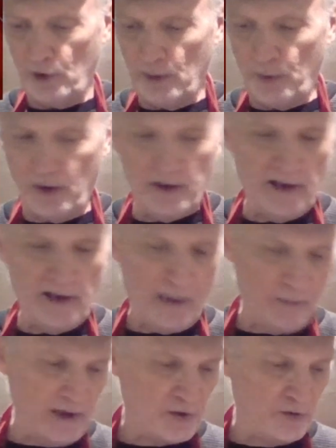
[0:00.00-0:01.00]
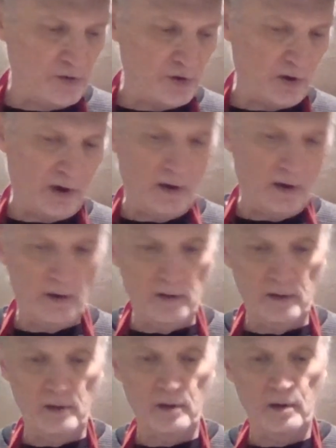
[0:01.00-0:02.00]
And we're going to put it in that mason
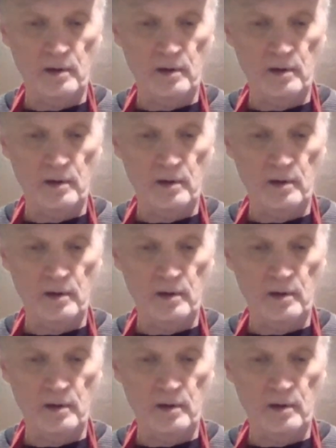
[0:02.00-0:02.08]
jar.